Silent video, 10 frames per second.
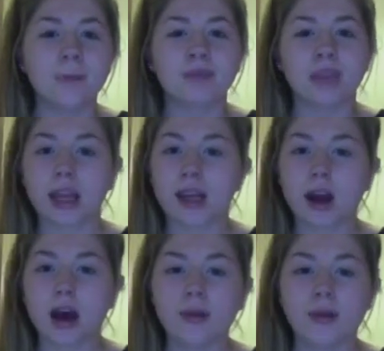In
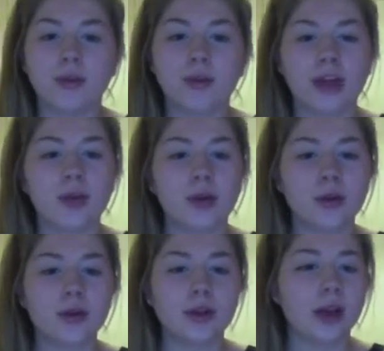iMovie, we
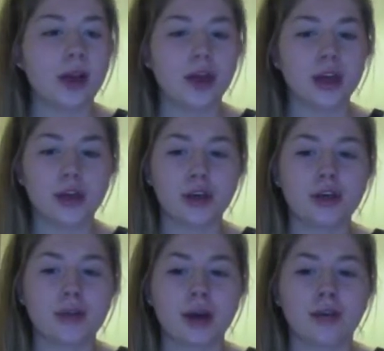also learnt a huge
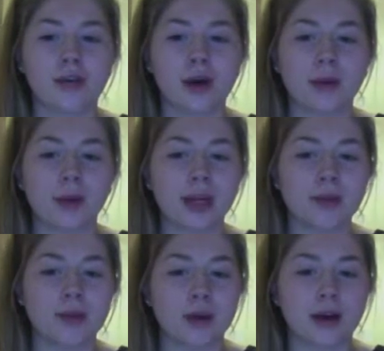amount from our prelim
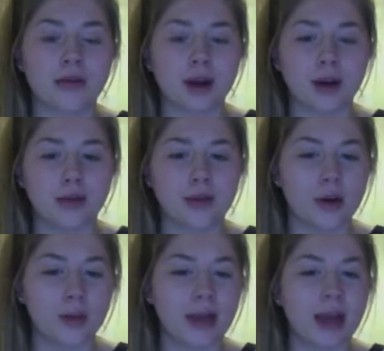to our final
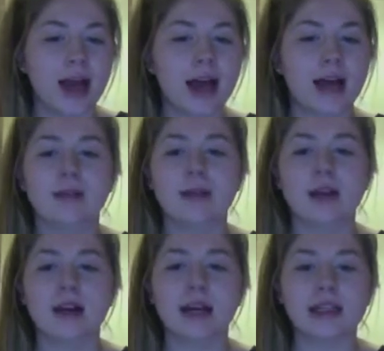film, as we
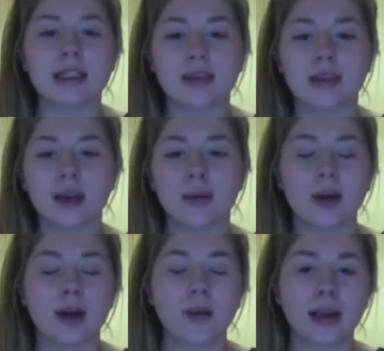learnt how to develop on
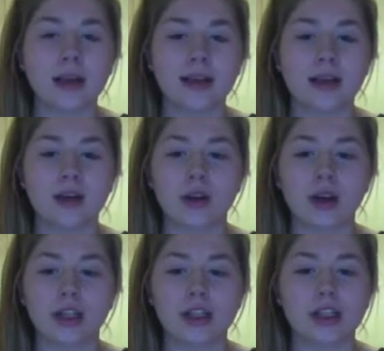our basic
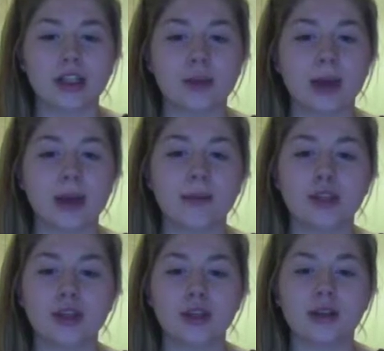knowledge to be able to
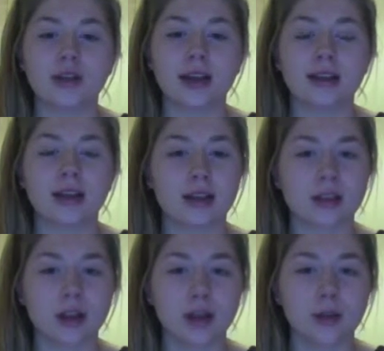use effects like
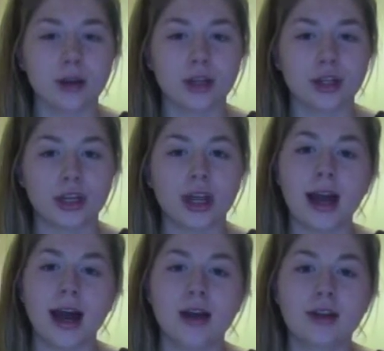slow motion,
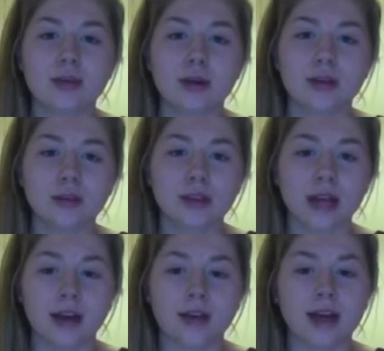how to muffle
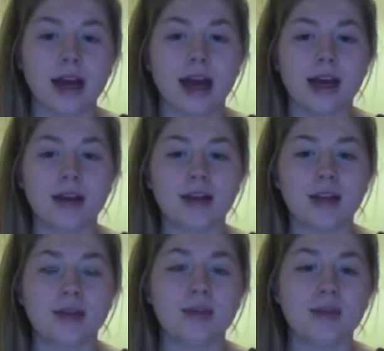sound, and how to
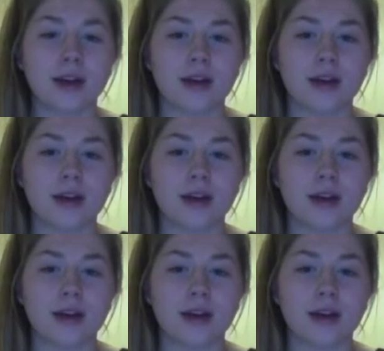use various